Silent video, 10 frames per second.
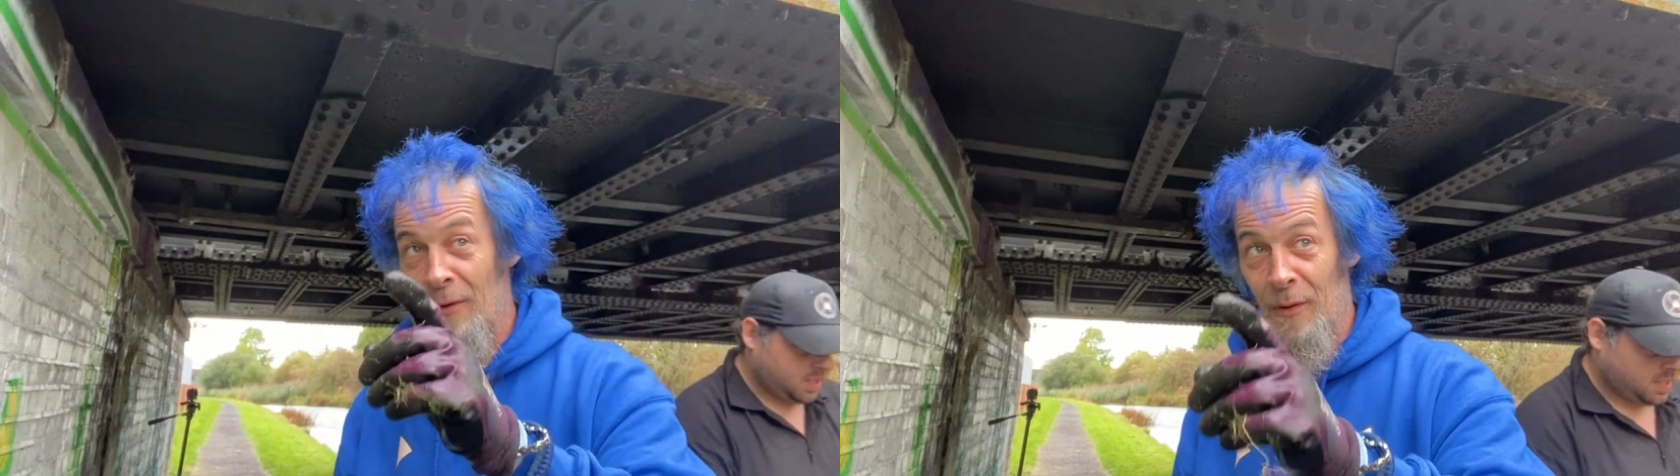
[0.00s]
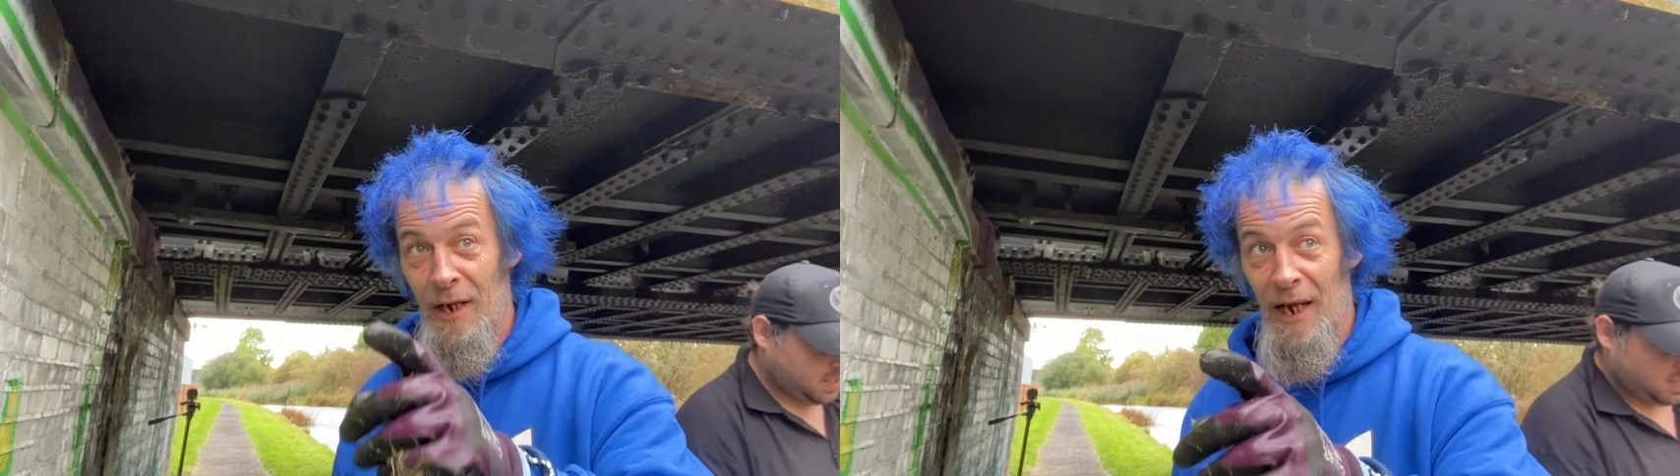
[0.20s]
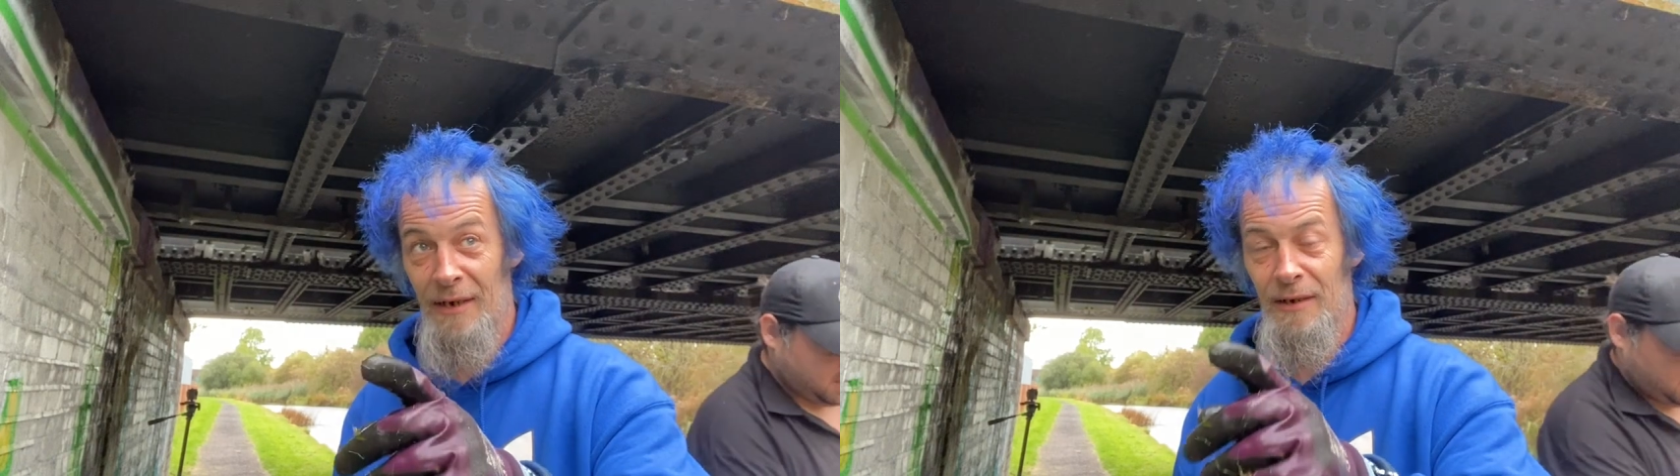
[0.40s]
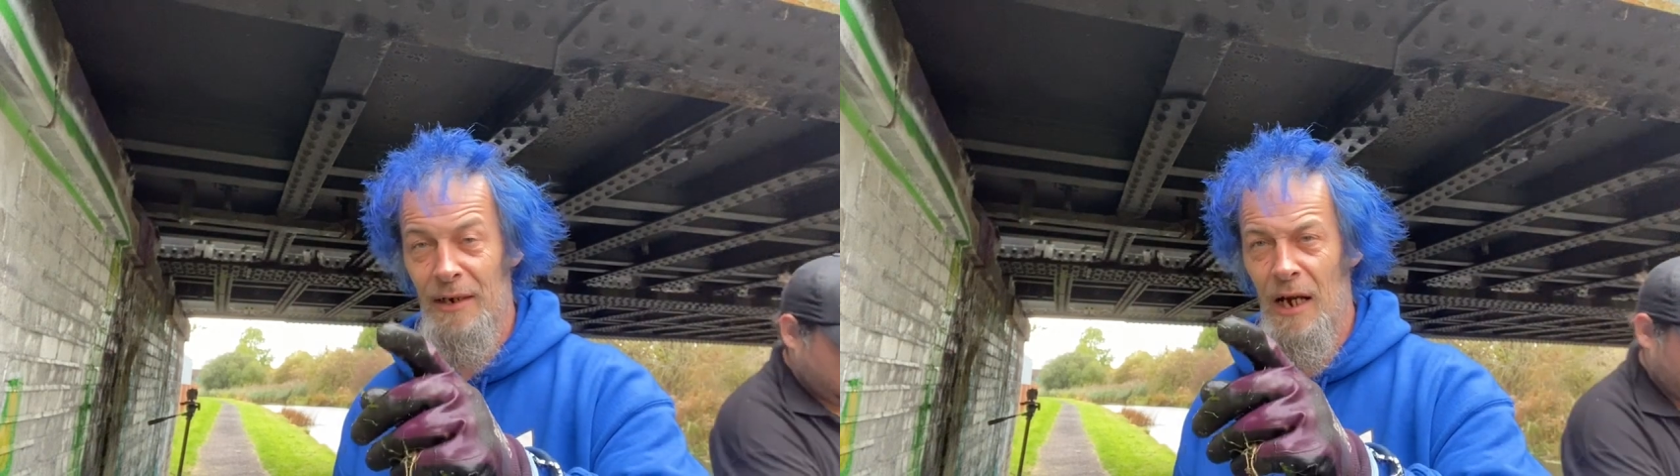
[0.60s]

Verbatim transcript: we had the